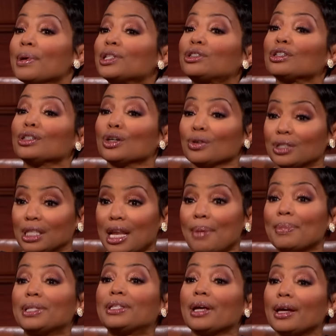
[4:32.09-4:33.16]
Mr. Lewis,
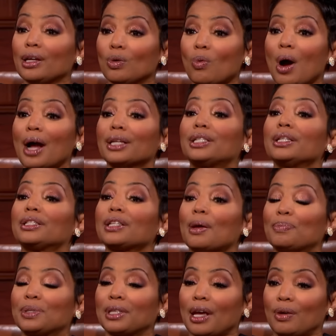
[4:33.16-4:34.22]
let me tell you why she's
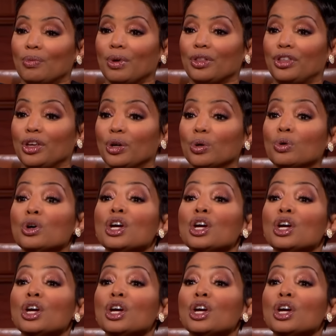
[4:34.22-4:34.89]
upset with you.